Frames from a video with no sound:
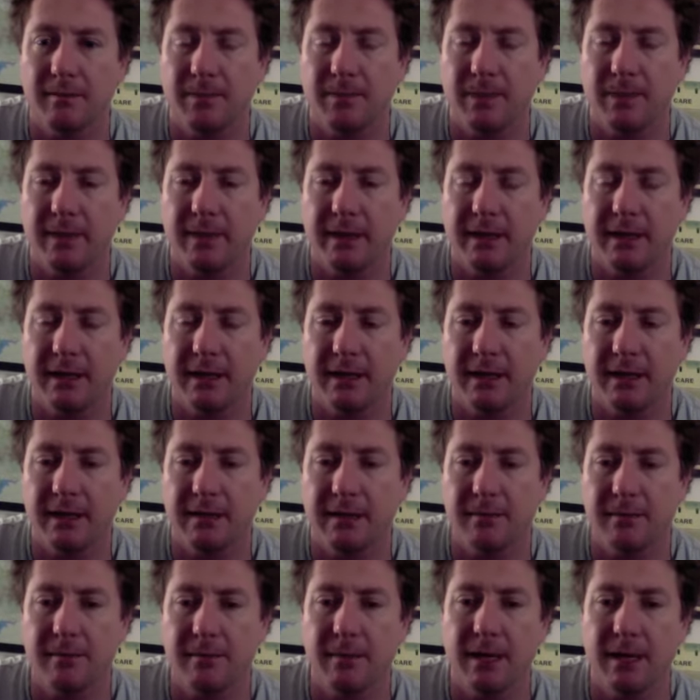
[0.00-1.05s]

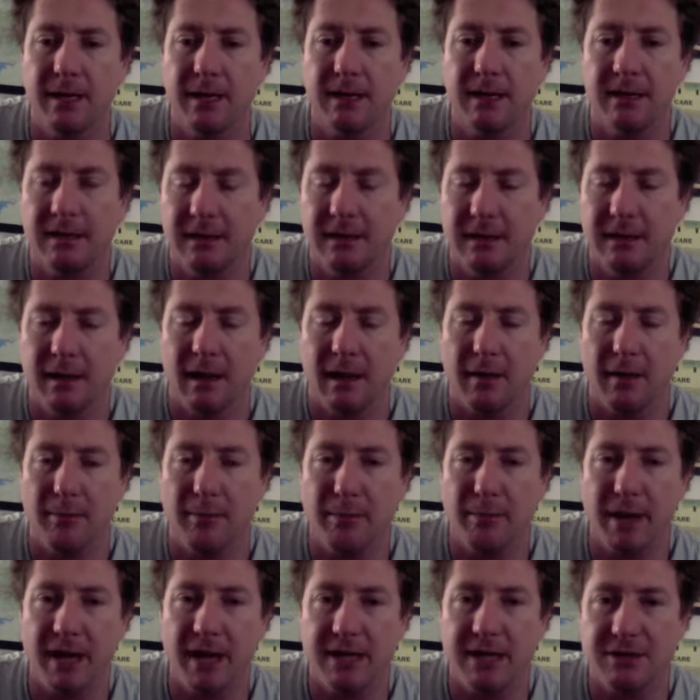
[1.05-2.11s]
they made a
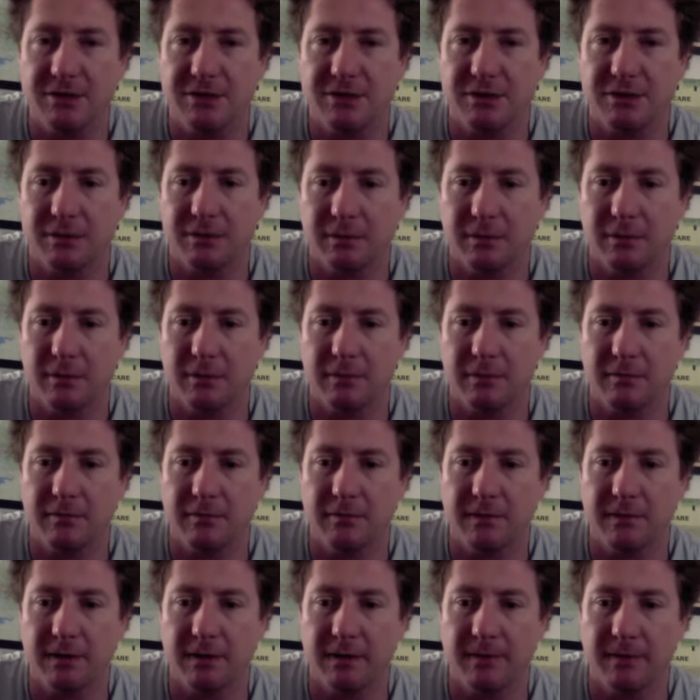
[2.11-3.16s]
batch
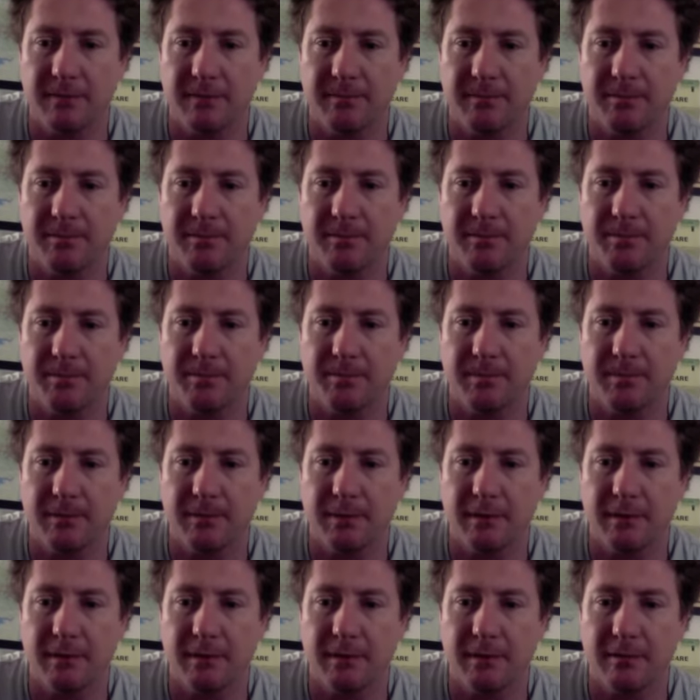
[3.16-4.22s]
of
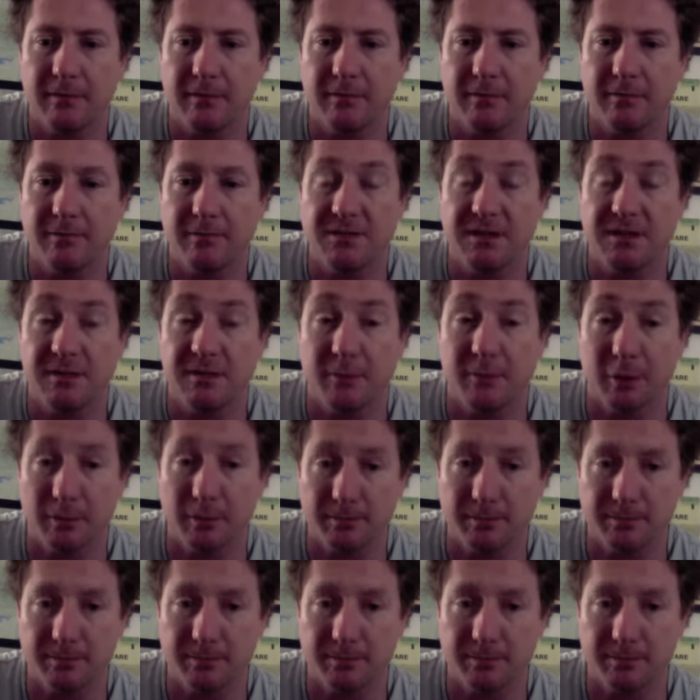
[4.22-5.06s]
single malt.